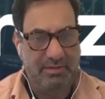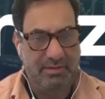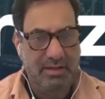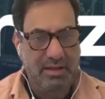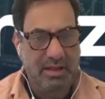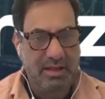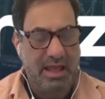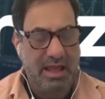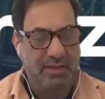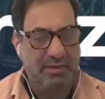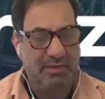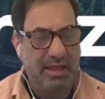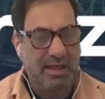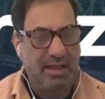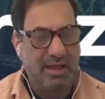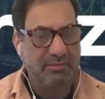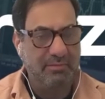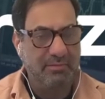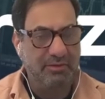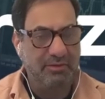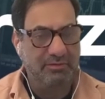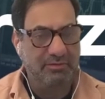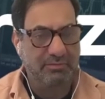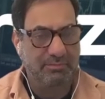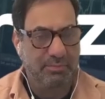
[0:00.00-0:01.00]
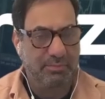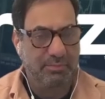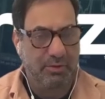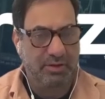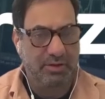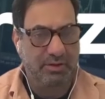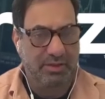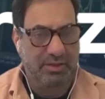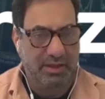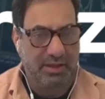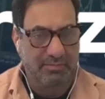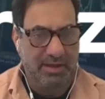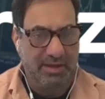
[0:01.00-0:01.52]
And the other most important
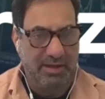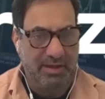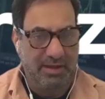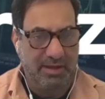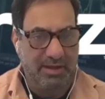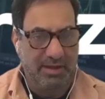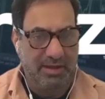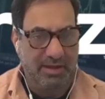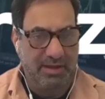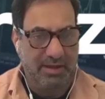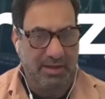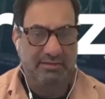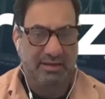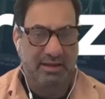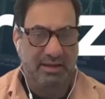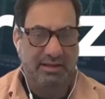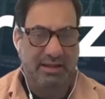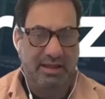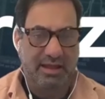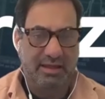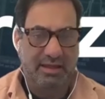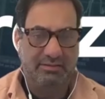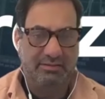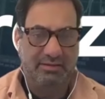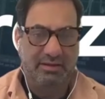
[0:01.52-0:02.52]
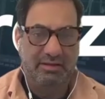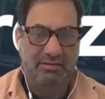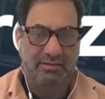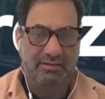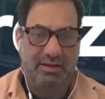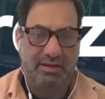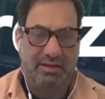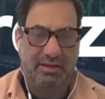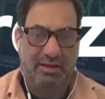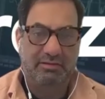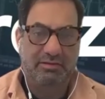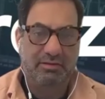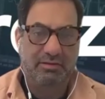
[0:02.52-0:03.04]
thing about Raiz, I guess, is
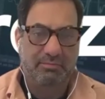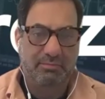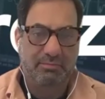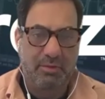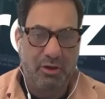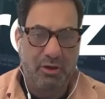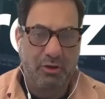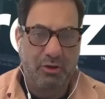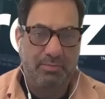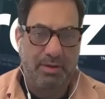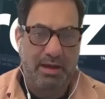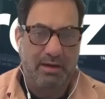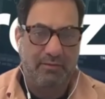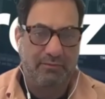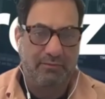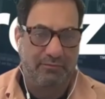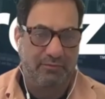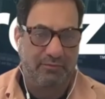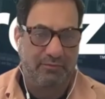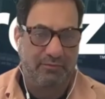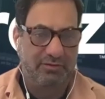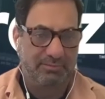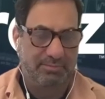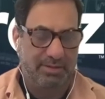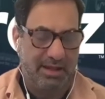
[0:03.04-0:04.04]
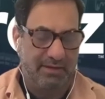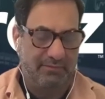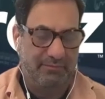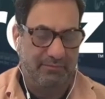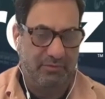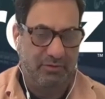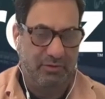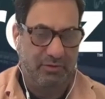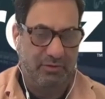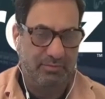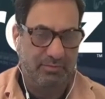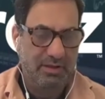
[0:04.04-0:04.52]
that it's a mobile first platform.